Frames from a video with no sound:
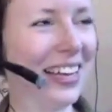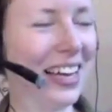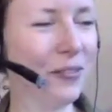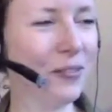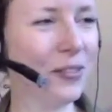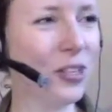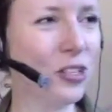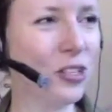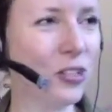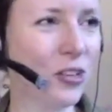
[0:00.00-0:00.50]
and
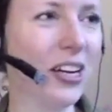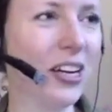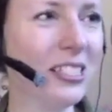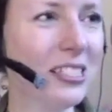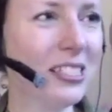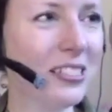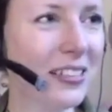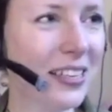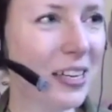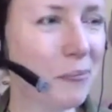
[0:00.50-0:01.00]
we're drawn
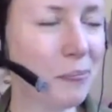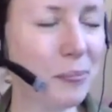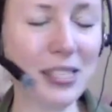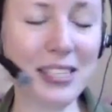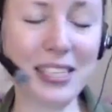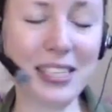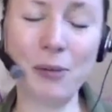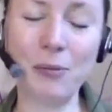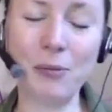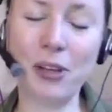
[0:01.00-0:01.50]
to it, but
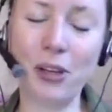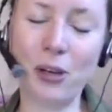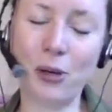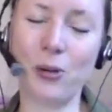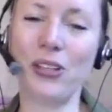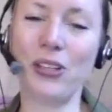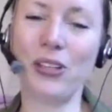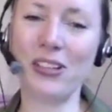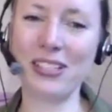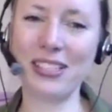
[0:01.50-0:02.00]
then we
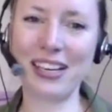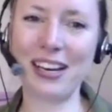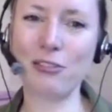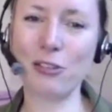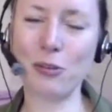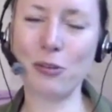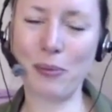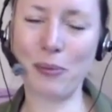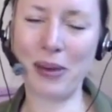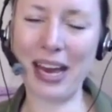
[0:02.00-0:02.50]
hold
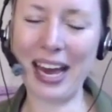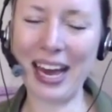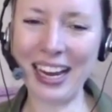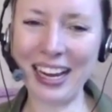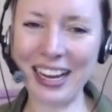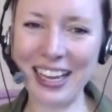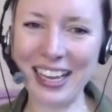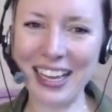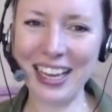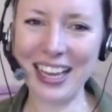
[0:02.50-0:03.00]
ourselves
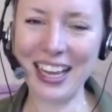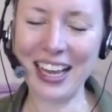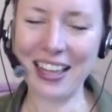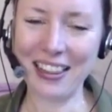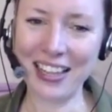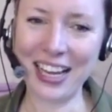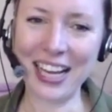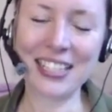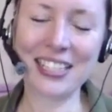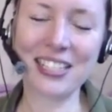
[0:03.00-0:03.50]
back,
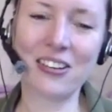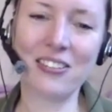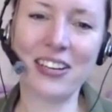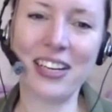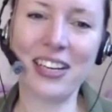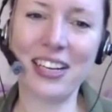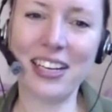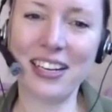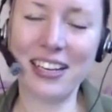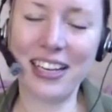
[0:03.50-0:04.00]
that's
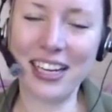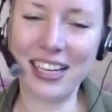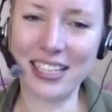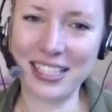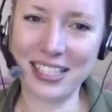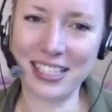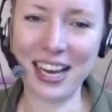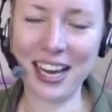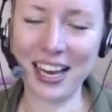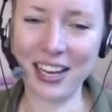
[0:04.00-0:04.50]
already like a
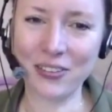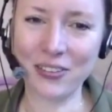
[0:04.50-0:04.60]
sign,